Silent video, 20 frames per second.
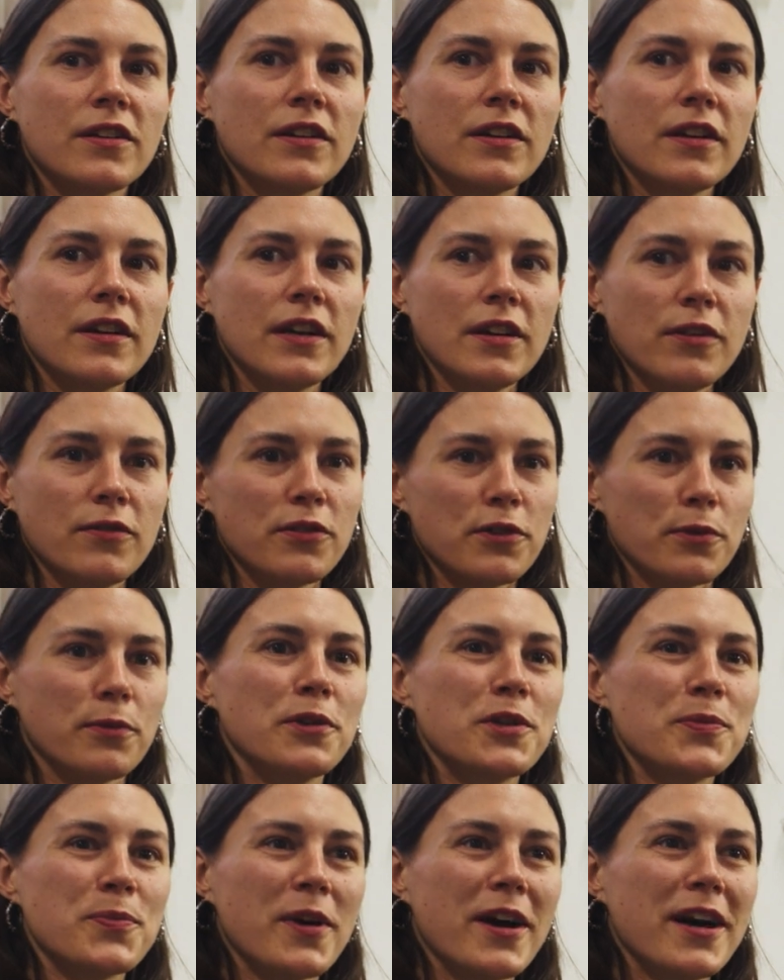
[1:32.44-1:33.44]

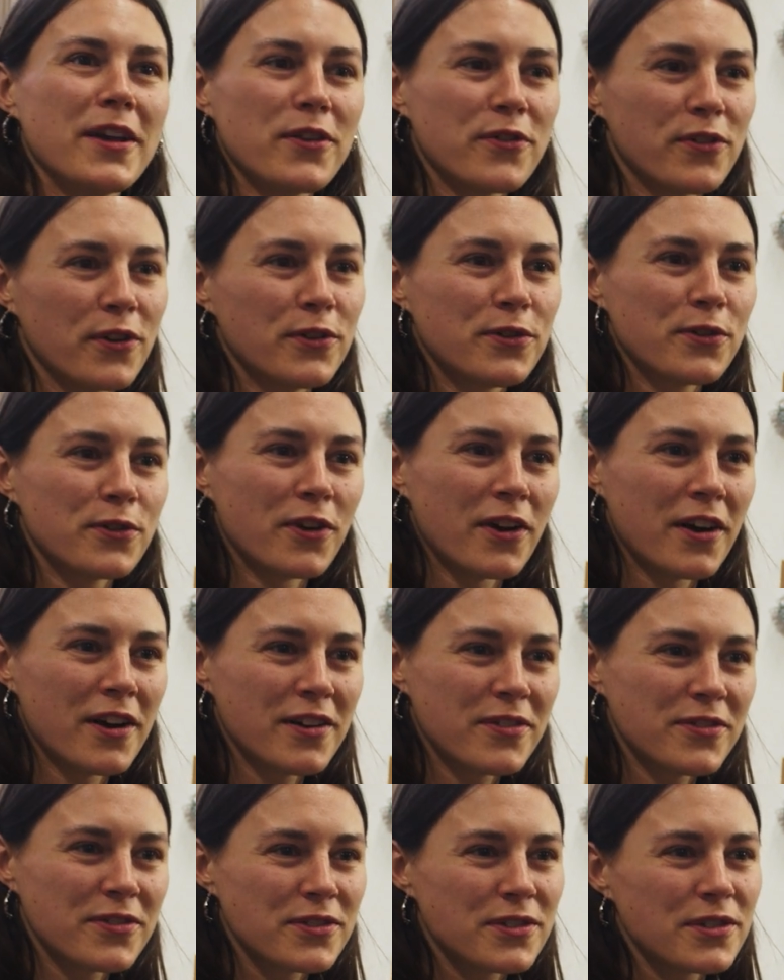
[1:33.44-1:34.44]
influenced by the
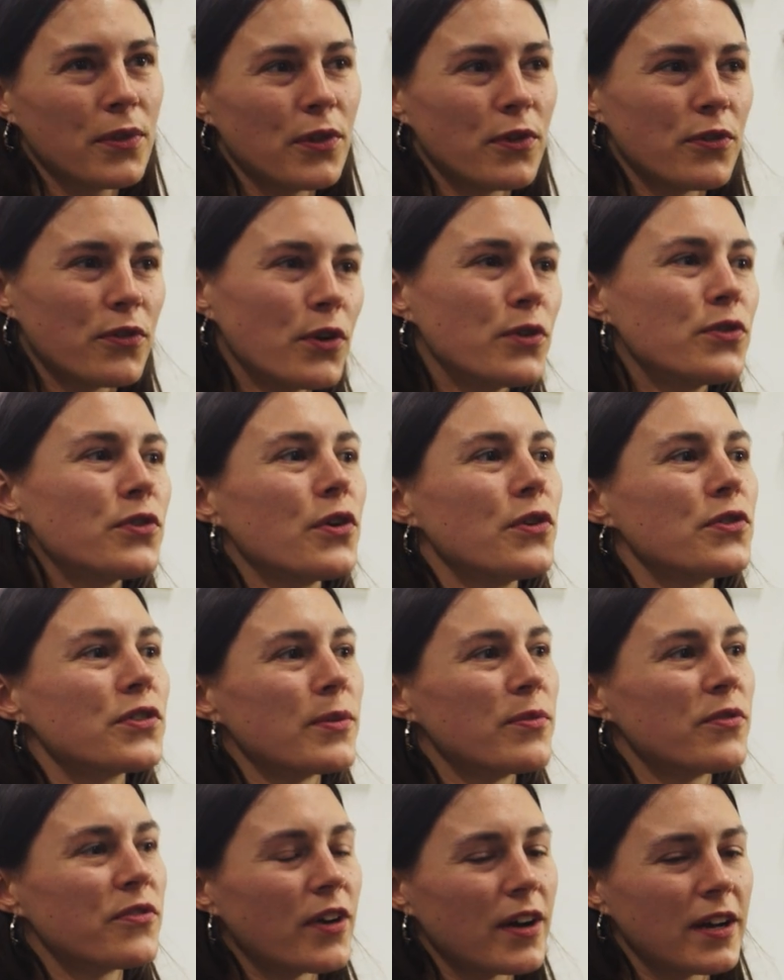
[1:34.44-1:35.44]
photographs. The photos
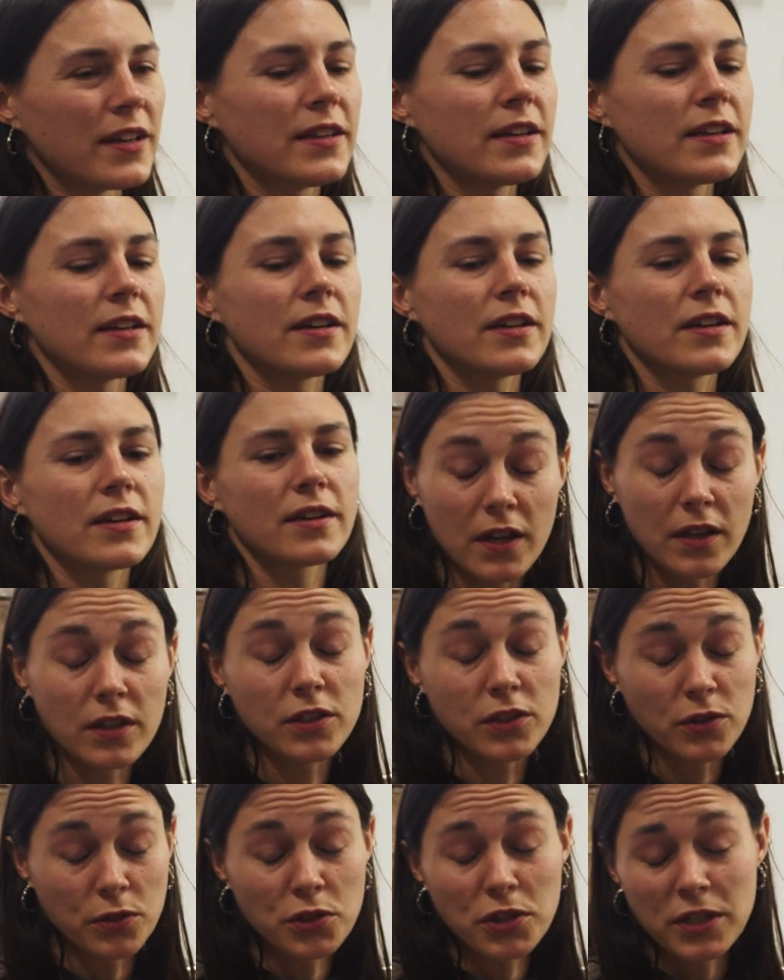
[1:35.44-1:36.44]
I'm finding
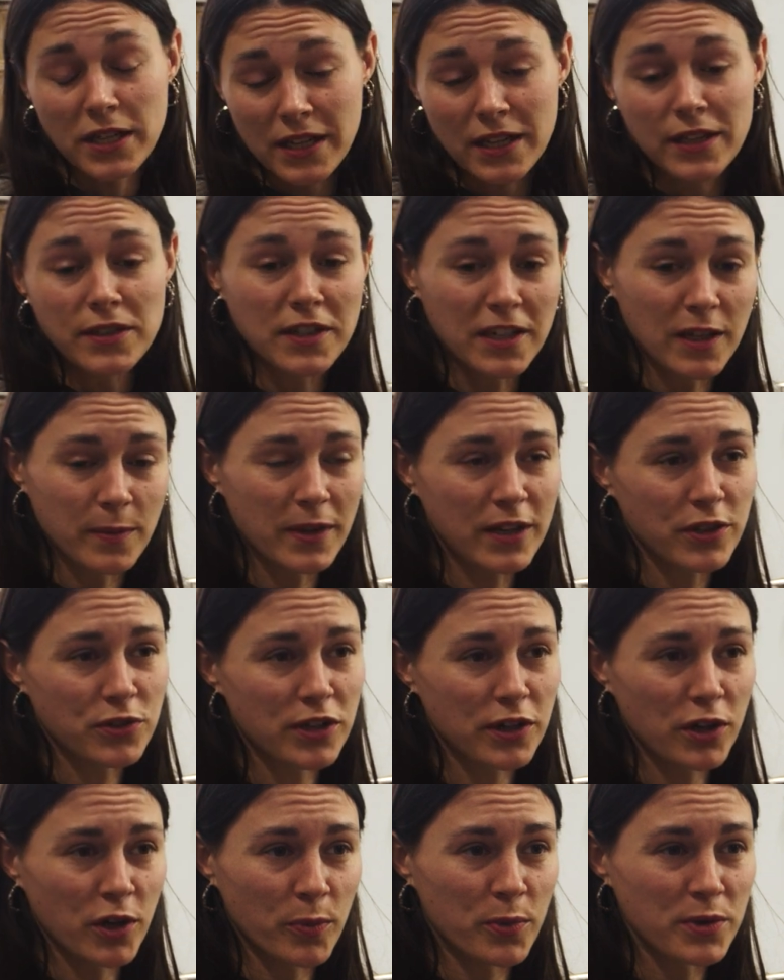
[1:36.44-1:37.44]
usually are
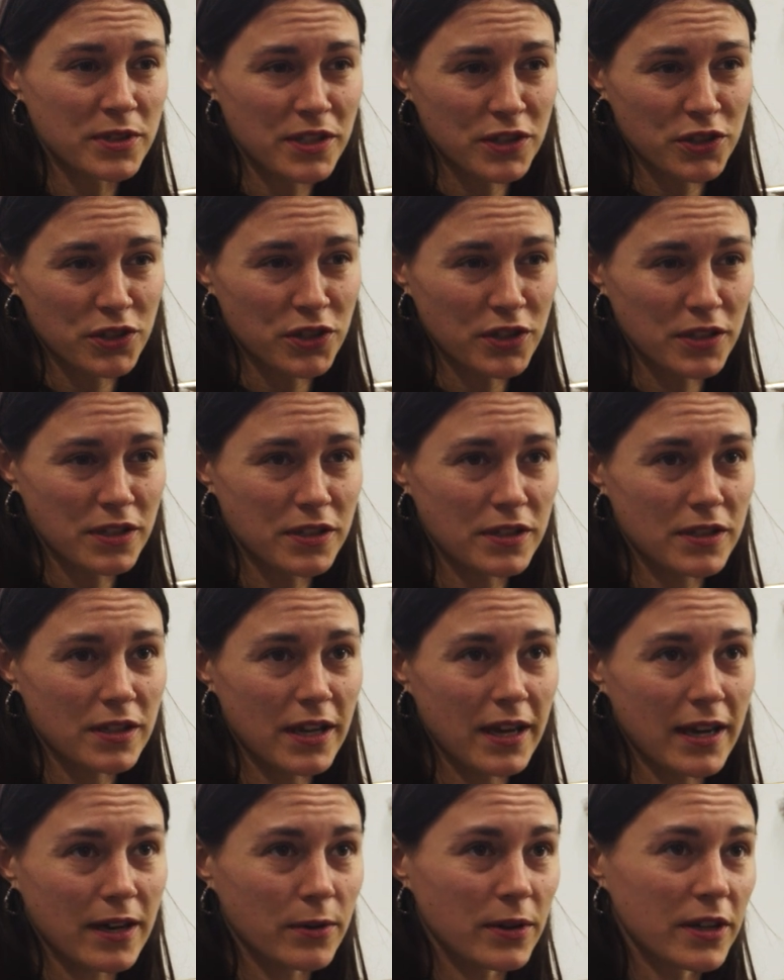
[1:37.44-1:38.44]
geometric compositions
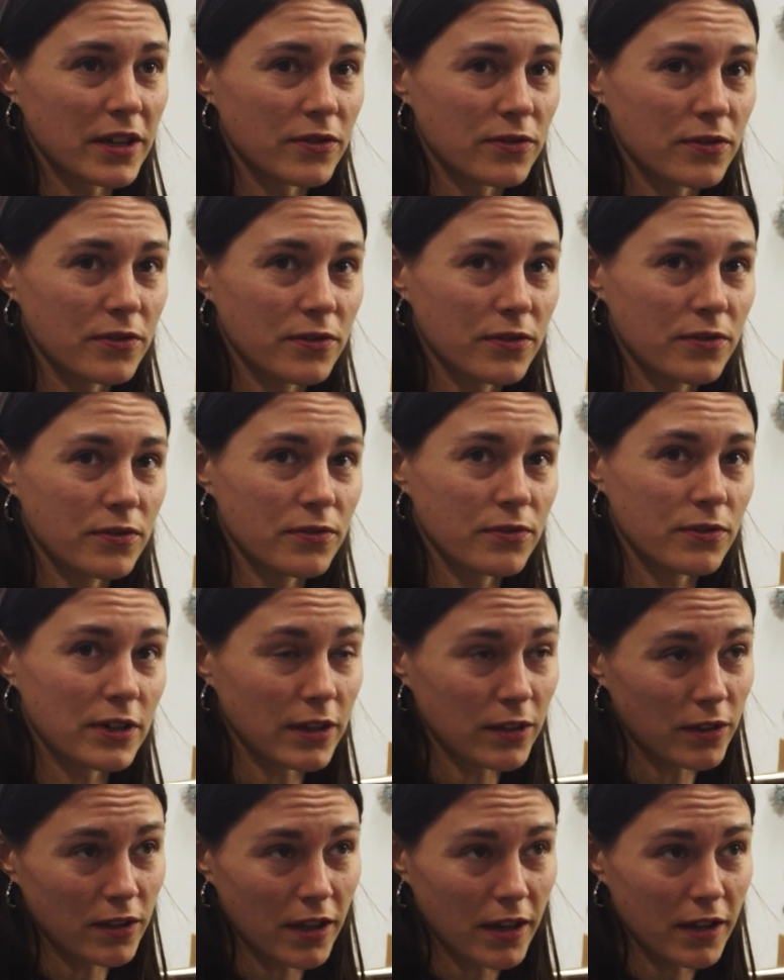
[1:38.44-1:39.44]
out in
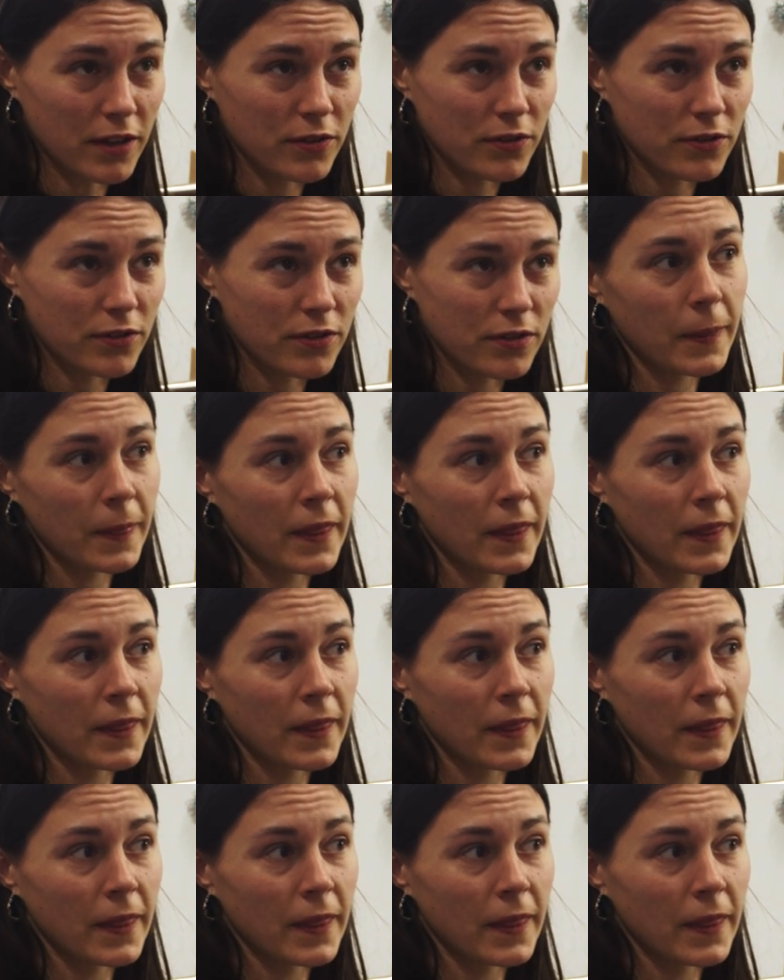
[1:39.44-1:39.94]
real life.